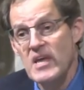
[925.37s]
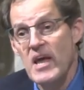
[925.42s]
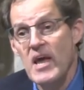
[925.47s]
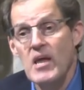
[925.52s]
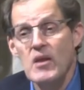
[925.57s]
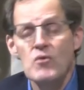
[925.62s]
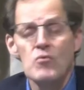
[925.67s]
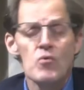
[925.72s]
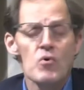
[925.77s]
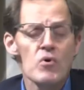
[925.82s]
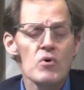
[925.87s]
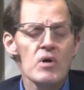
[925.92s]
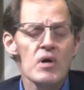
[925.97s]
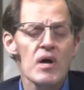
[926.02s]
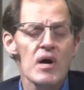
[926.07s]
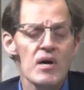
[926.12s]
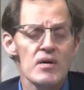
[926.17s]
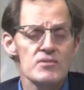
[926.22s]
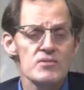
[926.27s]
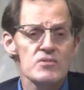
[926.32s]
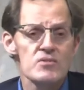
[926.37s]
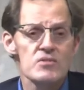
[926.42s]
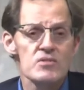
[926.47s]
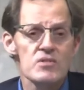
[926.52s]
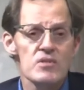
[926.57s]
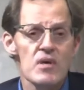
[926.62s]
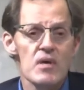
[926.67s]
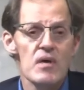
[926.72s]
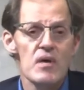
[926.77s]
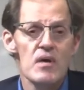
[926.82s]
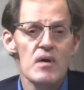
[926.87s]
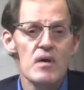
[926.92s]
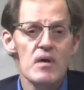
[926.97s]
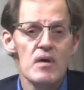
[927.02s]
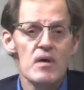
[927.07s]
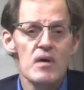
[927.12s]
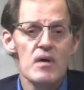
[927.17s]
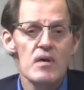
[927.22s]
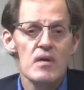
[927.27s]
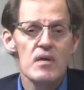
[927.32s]
annual cuts?
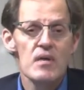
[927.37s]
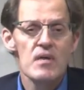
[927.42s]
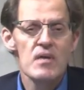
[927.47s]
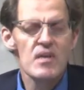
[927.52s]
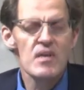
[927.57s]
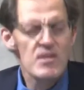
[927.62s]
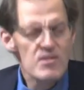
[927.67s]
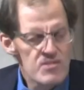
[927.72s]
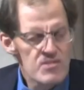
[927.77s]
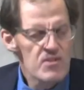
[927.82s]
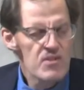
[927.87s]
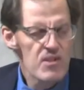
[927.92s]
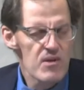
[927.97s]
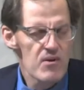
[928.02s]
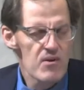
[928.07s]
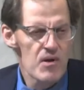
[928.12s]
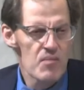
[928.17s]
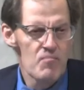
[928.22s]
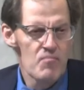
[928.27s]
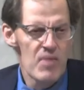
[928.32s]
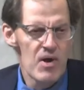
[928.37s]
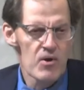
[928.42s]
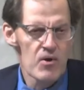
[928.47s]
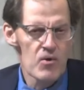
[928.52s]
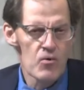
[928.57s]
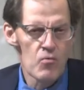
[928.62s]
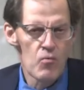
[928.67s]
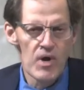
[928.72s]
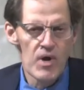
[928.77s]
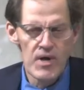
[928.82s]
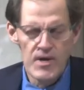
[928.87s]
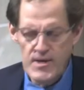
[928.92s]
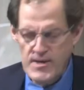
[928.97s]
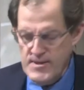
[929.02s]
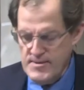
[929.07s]
Isn't there a better way?